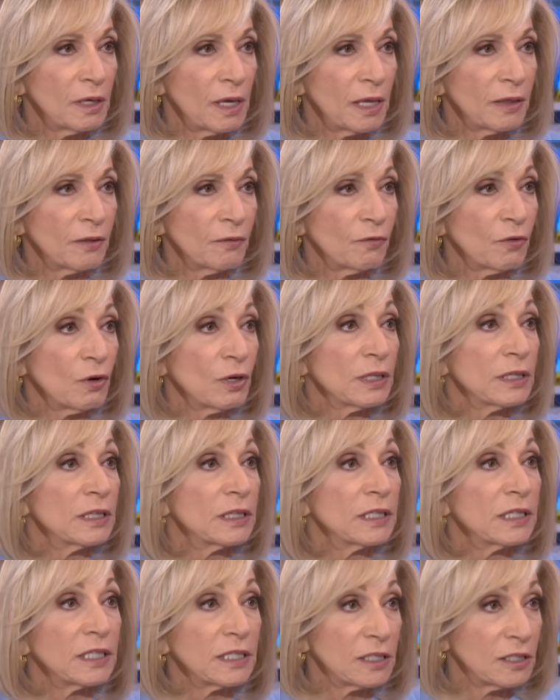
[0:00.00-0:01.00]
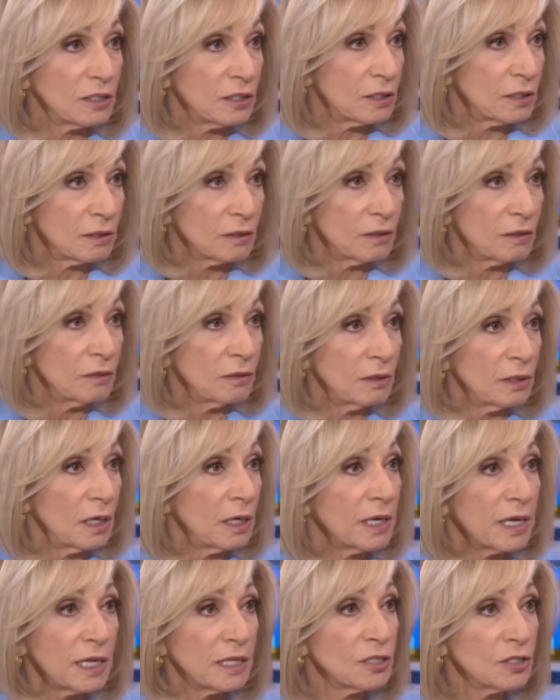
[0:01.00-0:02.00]
at the very least,
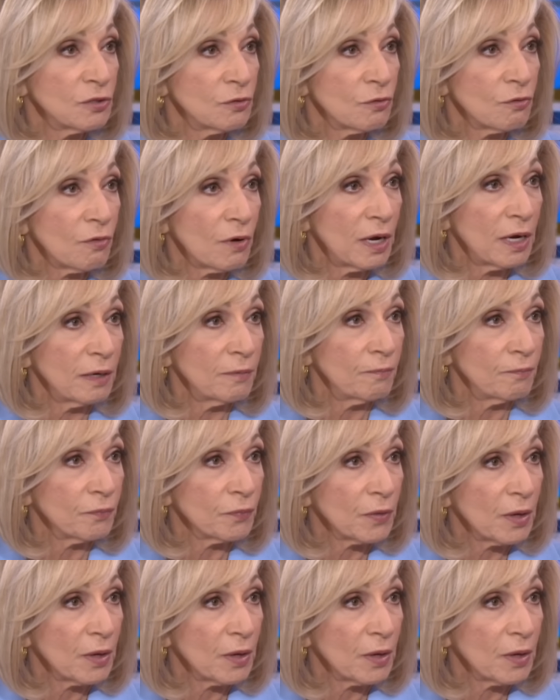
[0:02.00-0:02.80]
against Ukraine.